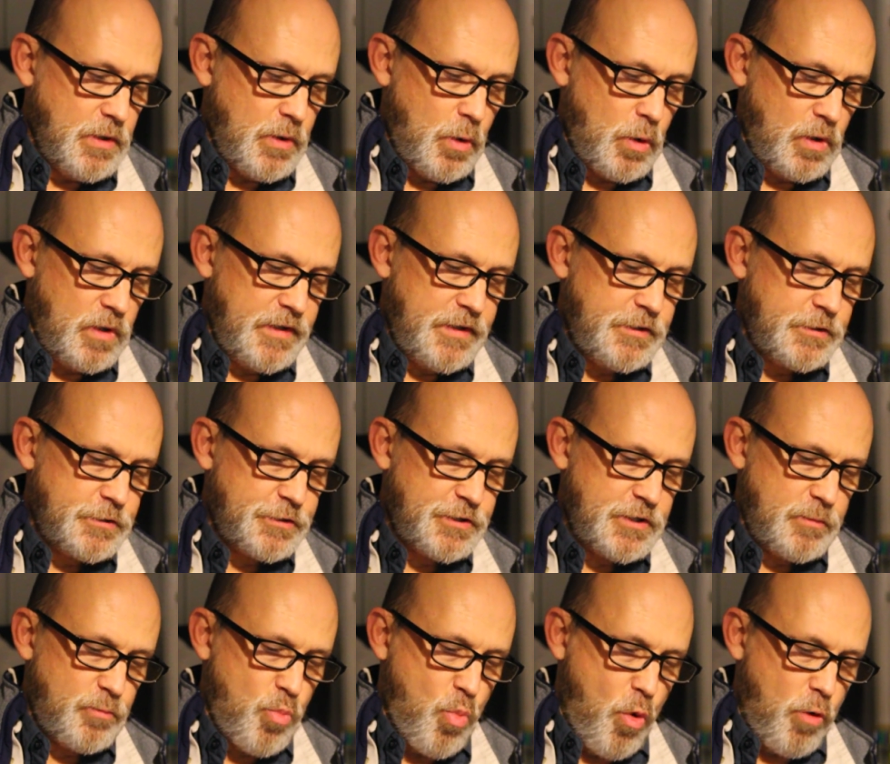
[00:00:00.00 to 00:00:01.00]
or
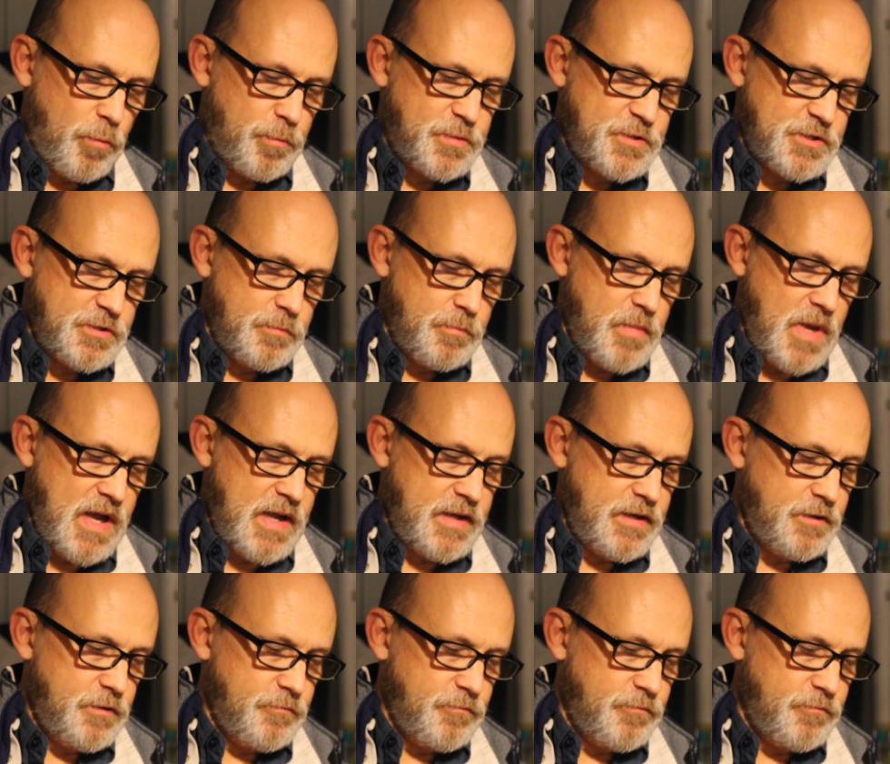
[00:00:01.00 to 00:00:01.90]
leadership warps the mind